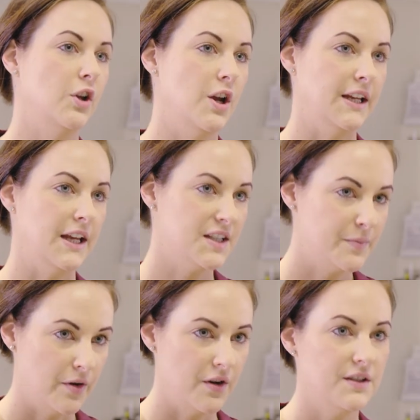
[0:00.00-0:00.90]
of learning
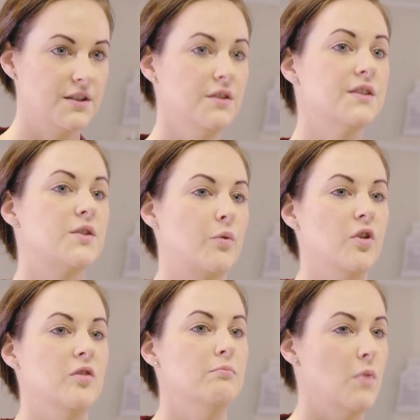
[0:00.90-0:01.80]
experiences
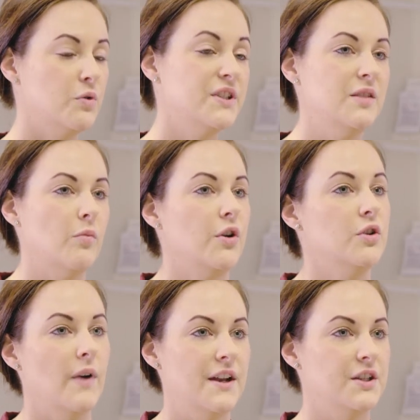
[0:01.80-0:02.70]
through multimodal